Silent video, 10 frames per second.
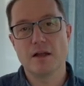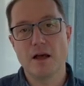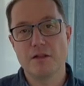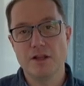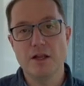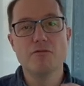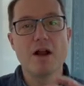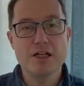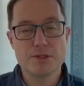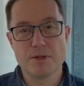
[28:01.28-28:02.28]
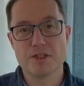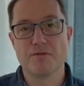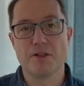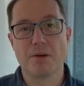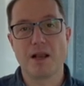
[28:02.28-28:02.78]
the arrangements of
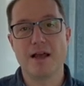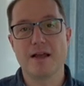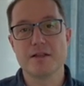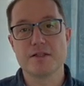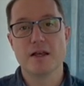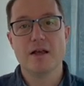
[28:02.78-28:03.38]
the players